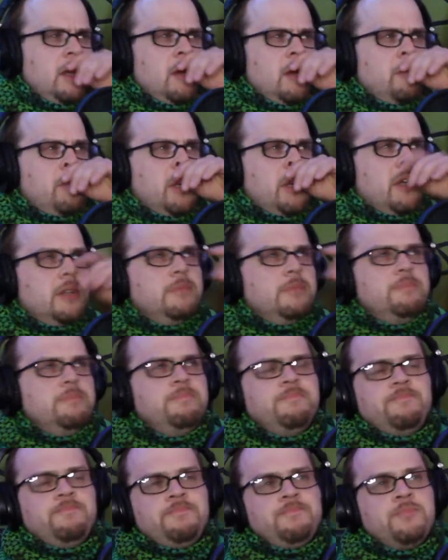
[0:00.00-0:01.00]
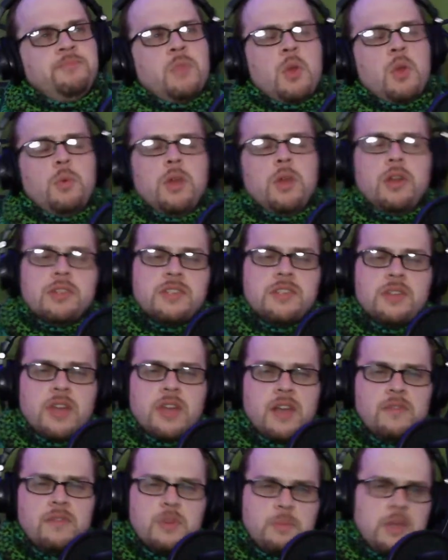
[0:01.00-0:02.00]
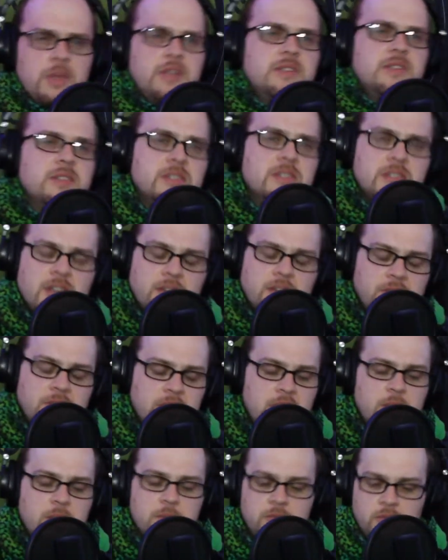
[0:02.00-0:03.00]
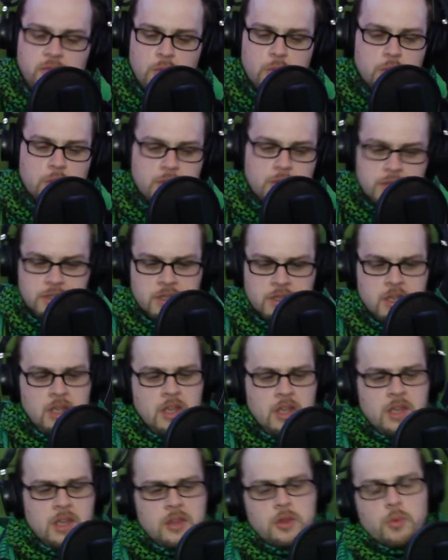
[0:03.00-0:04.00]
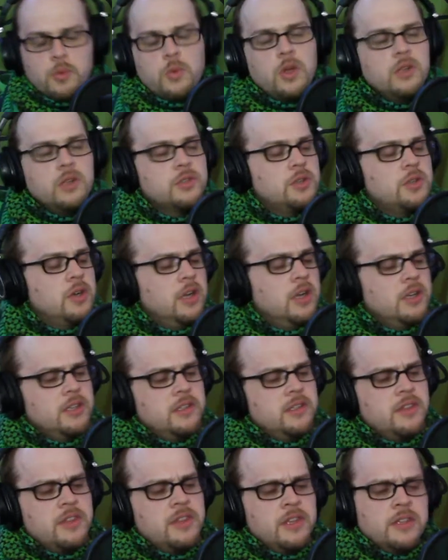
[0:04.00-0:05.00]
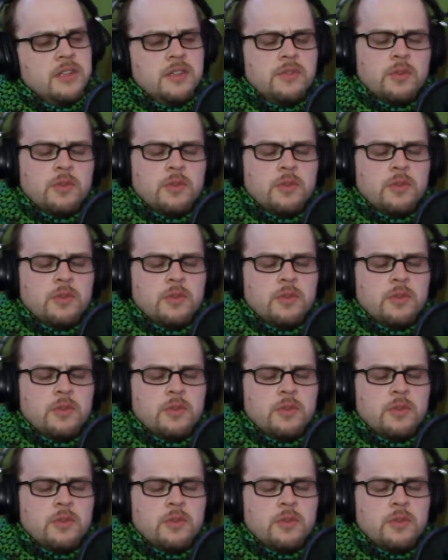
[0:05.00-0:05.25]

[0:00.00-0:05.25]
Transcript: but we all still have the basic stuff, the M4s, the well-trotted things from